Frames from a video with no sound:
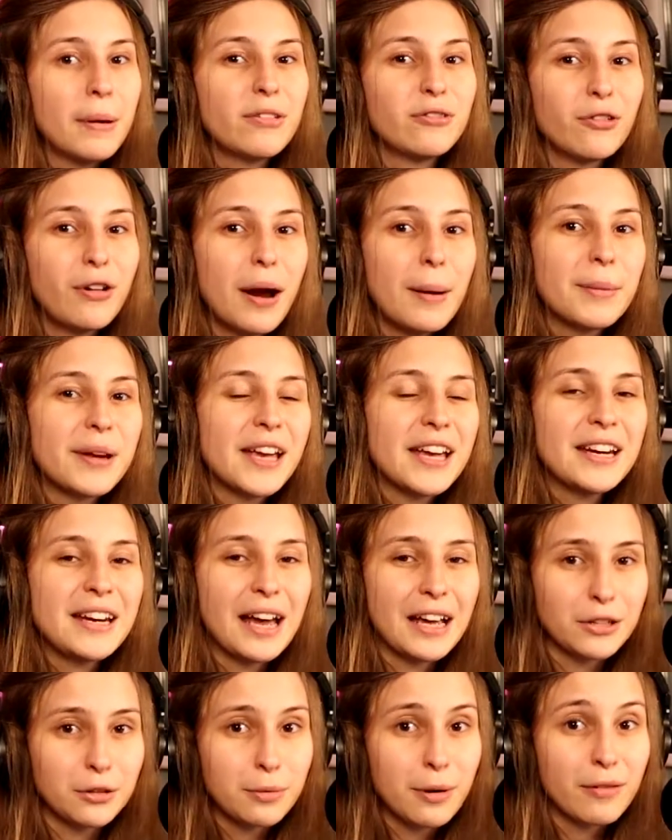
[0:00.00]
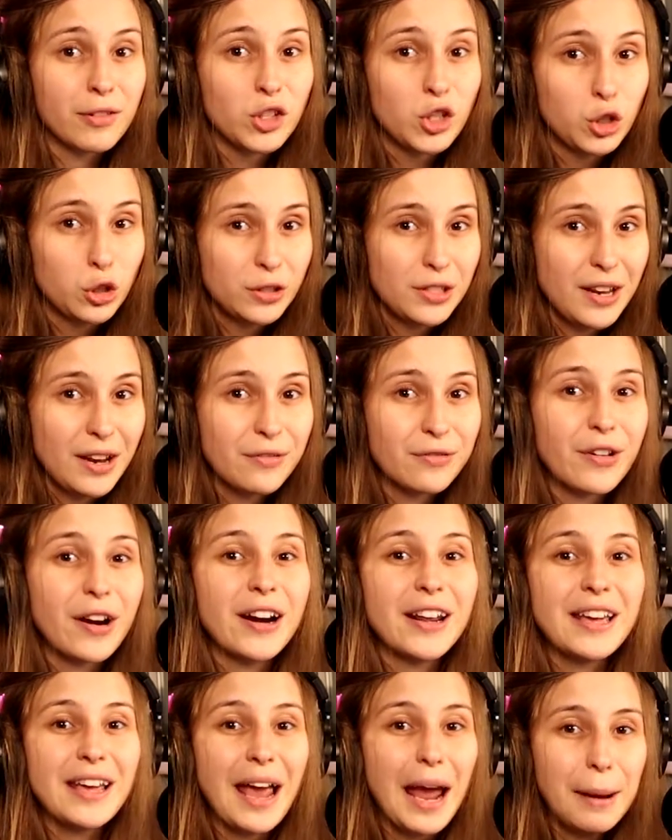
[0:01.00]
before I begin, I stream every Tuesday and
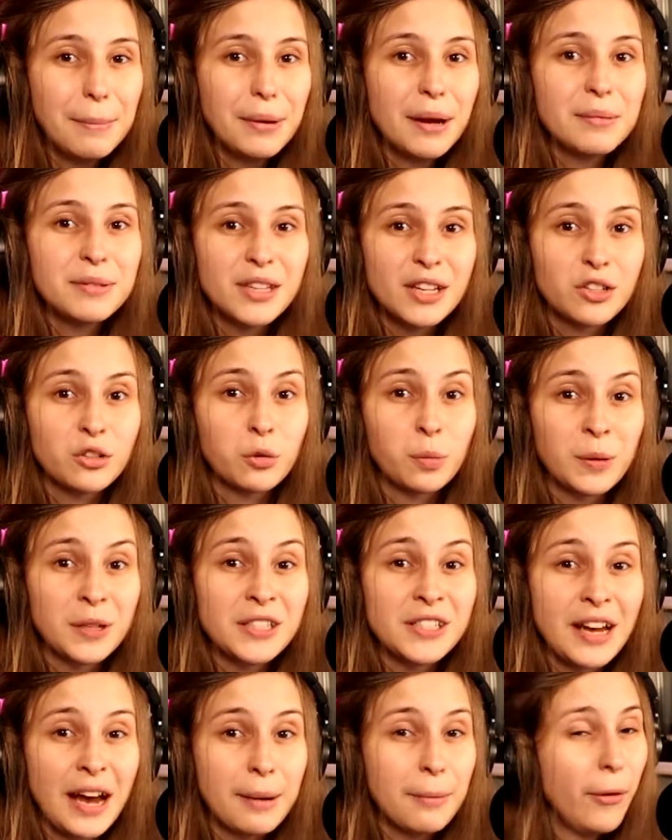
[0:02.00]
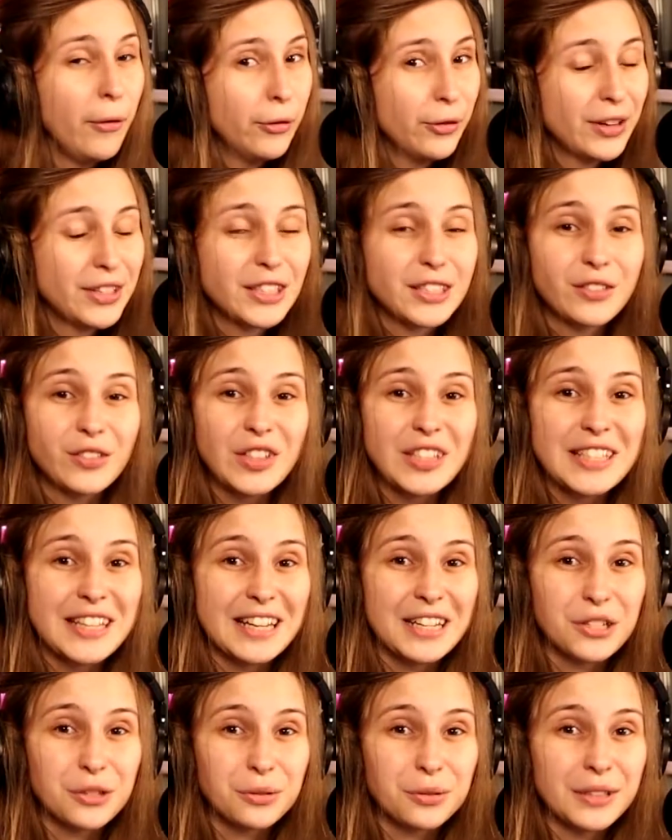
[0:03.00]
Friday, 8 p.m. Central European Time on twitch.tv
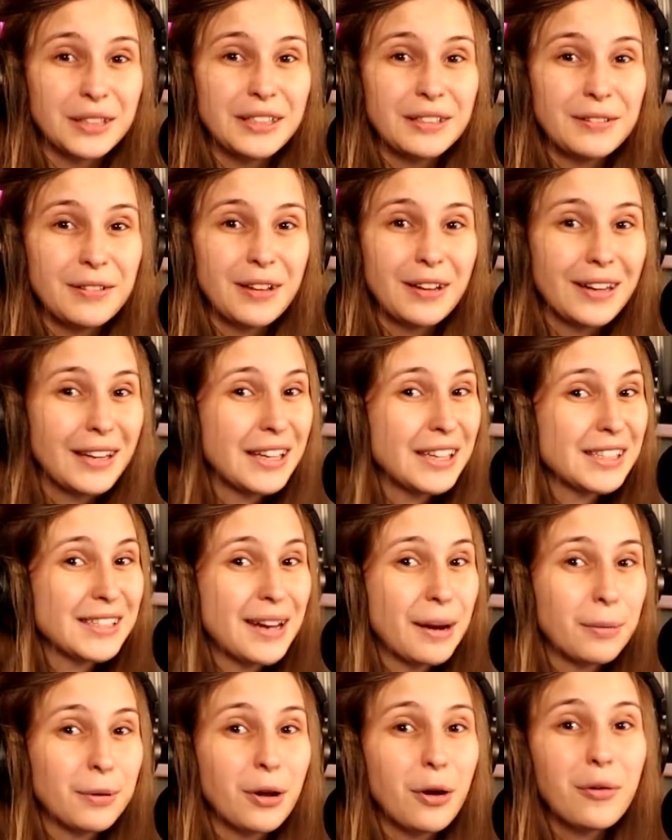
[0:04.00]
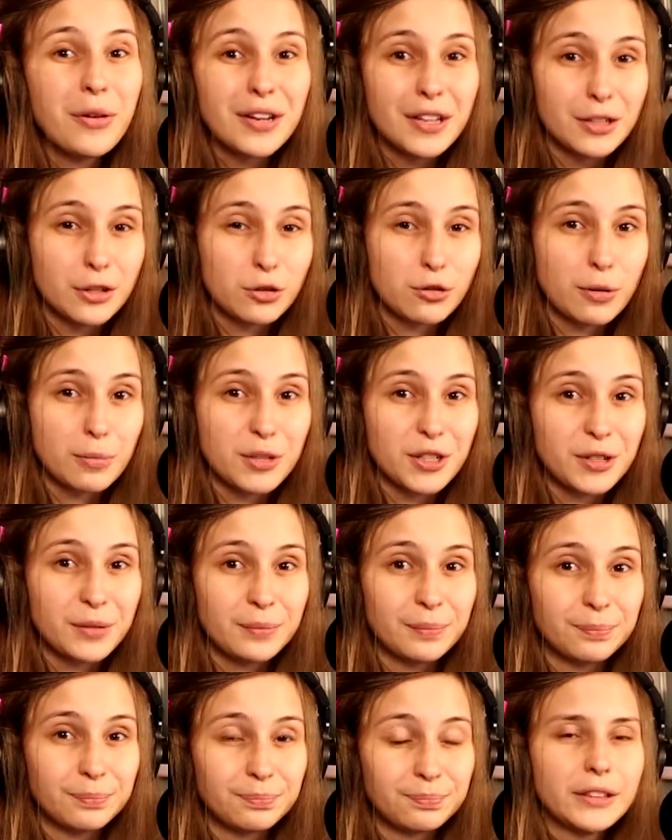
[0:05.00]
slash trui. Link is down below in the description.
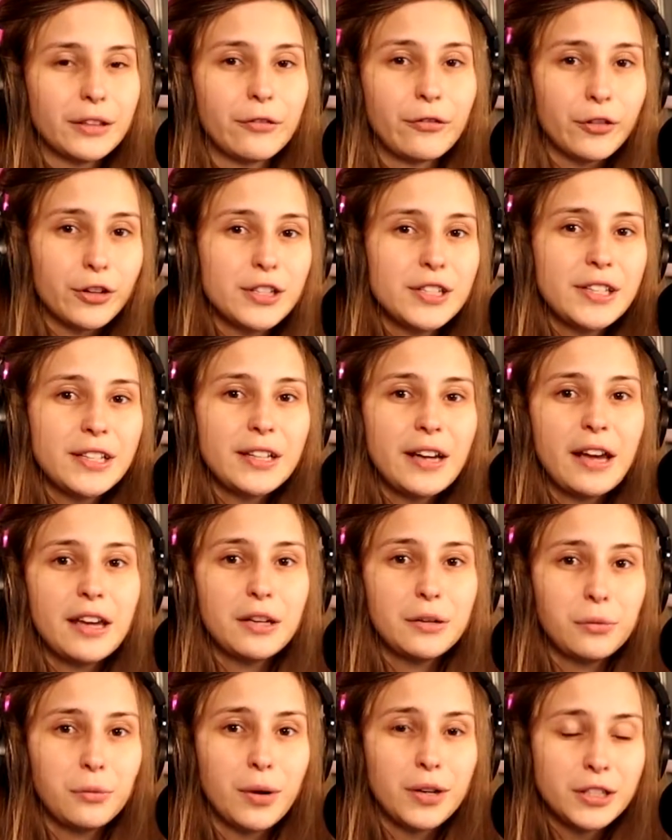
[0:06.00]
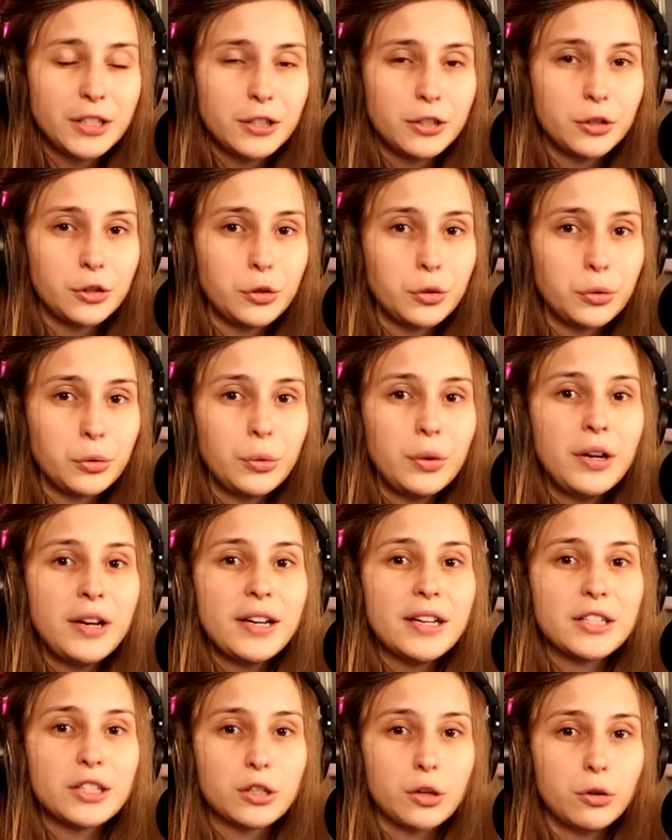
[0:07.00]
The first thing that you want to do
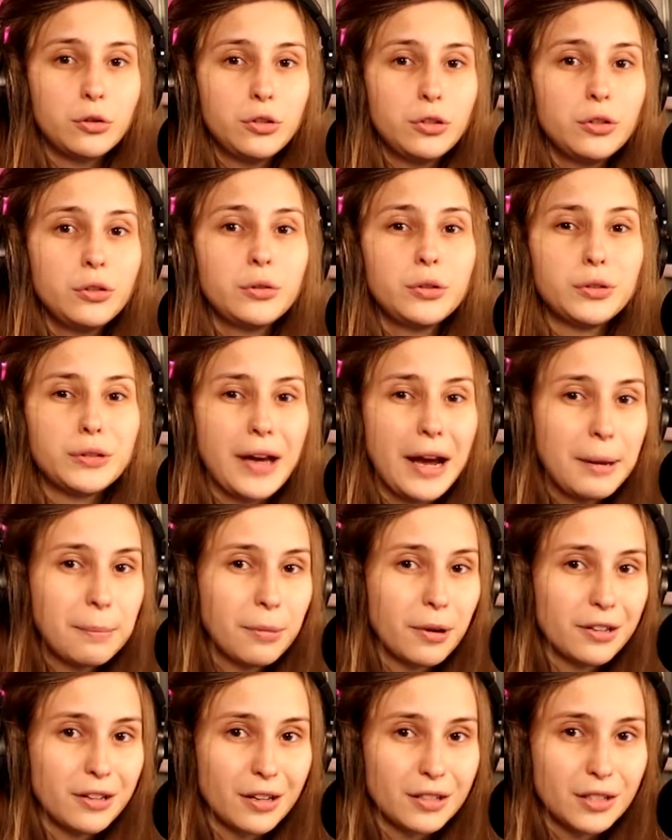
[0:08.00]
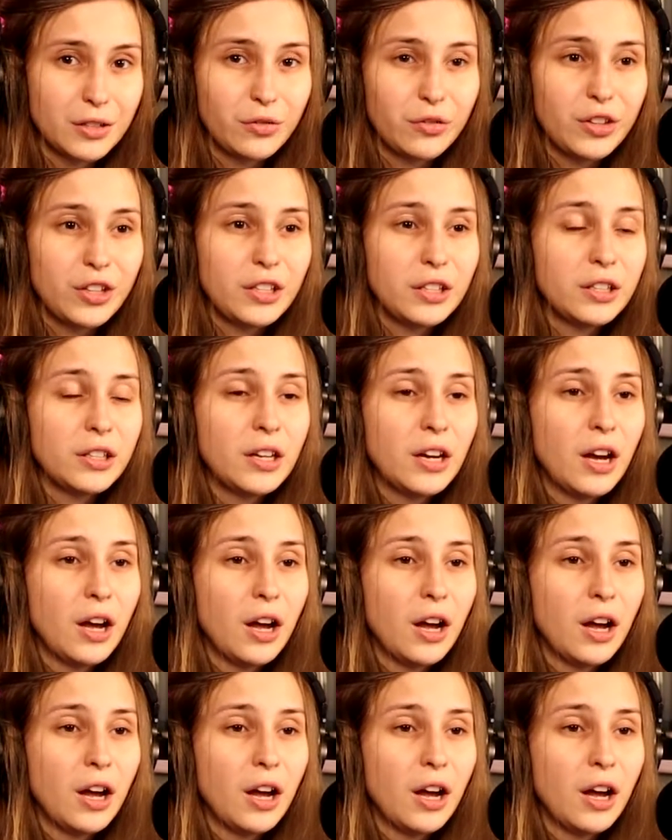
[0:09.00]
is go to nightbot.tv